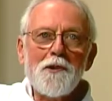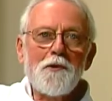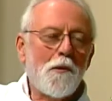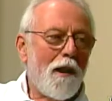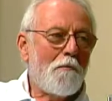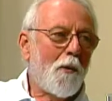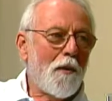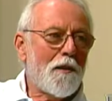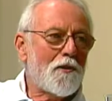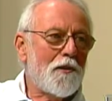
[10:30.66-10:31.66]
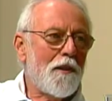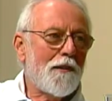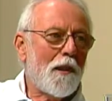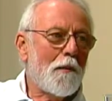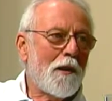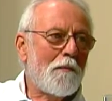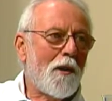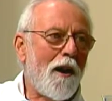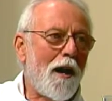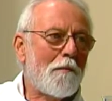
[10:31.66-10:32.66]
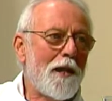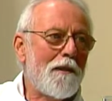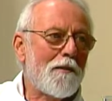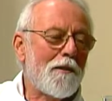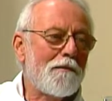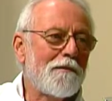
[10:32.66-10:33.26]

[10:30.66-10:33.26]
to do a lot more of this? Do you think that'll become your hobby? Or no,